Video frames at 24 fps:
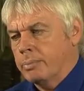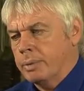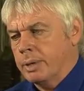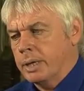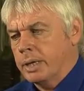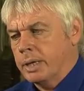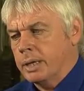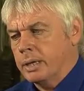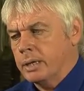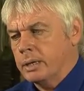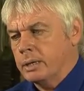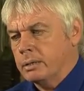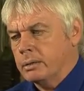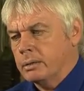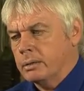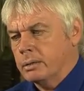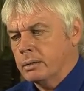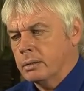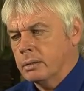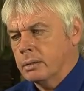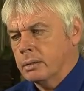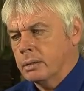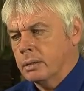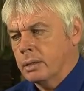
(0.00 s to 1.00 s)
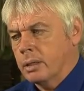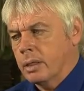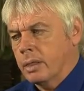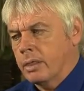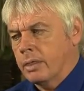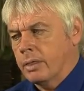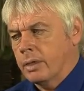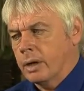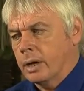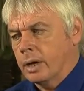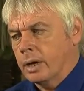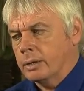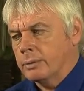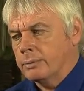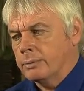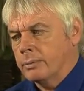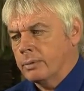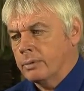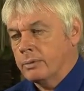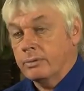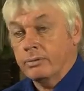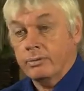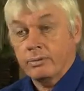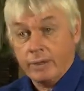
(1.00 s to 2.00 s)
be the
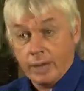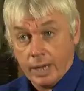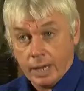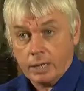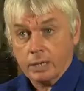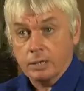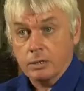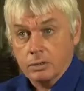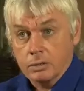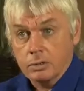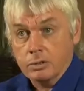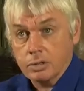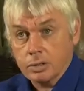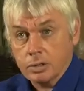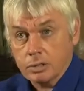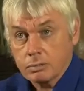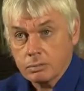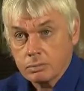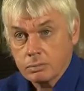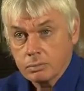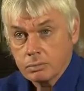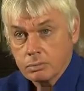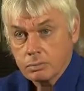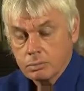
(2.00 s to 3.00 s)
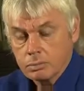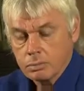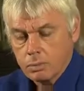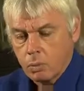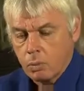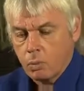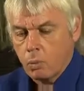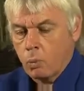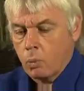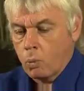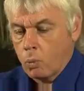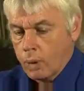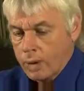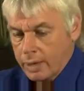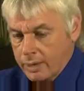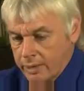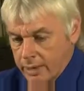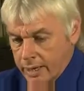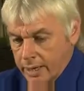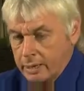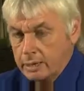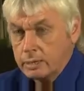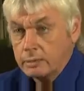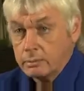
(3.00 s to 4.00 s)
vehicles
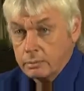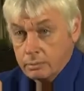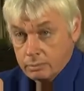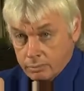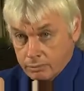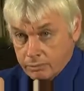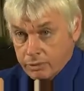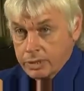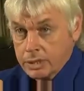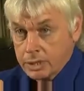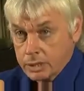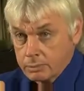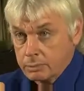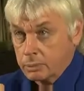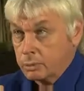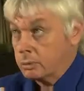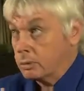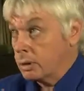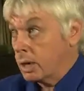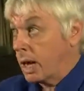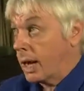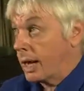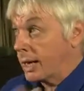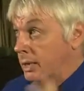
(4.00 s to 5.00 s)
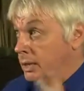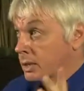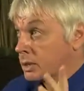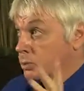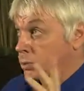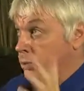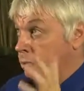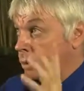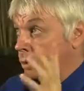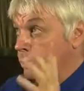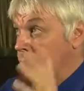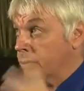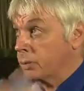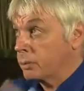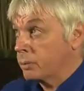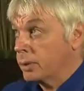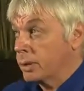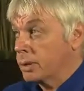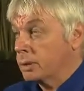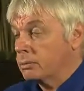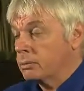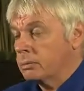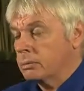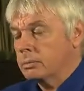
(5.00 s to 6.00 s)
within visible light, this world that
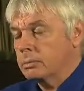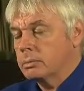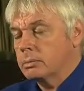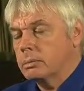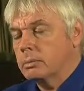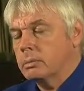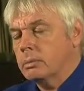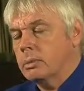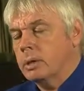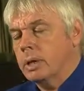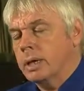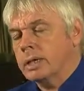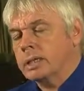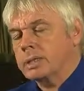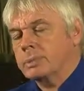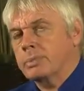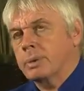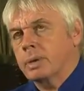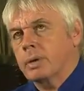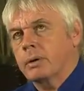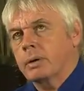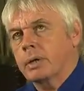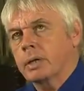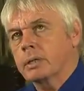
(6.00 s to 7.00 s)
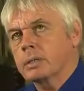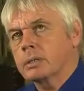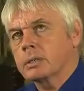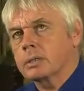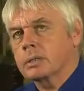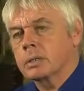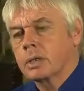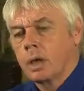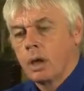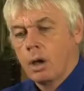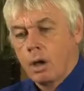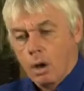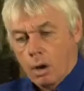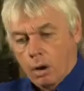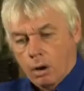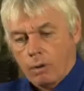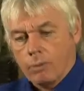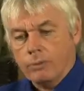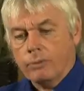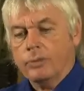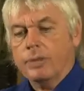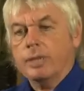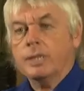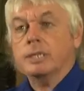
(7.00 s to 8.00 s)
we experience,
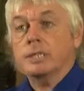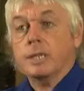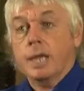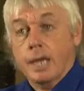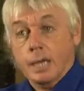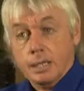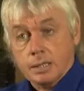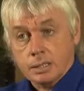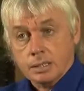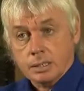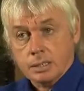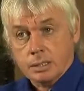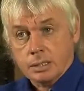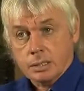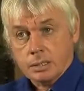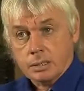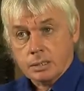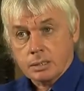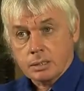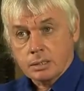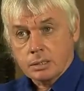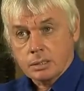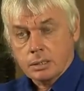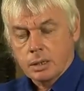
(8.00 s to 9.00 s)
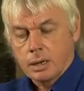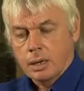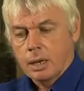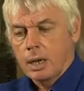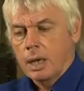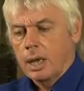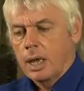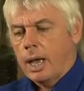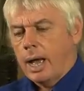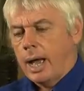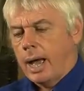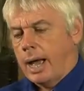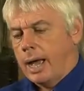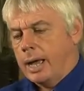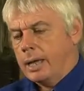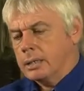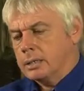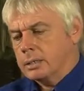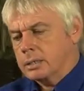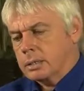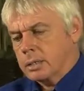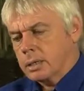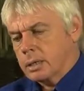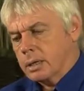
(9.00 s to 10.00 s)
of these entities.
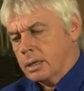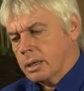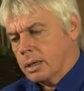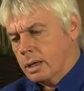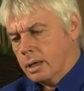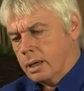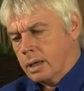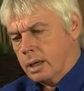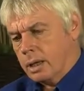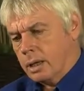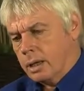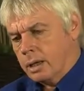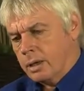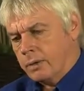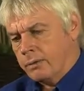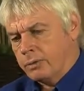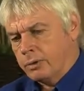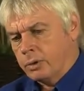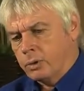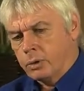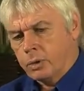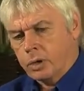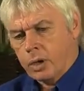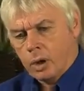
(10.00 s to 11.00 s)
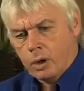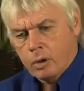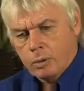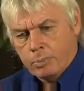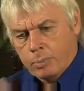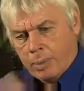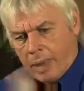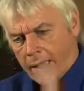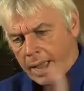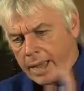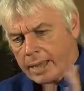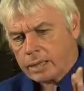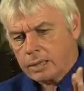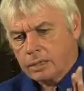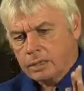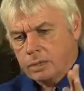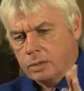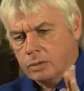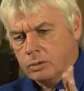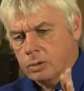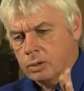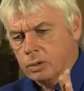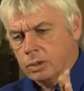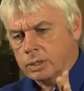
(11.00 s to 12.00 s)
And if you go back and
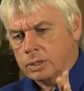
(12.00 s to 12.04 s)
you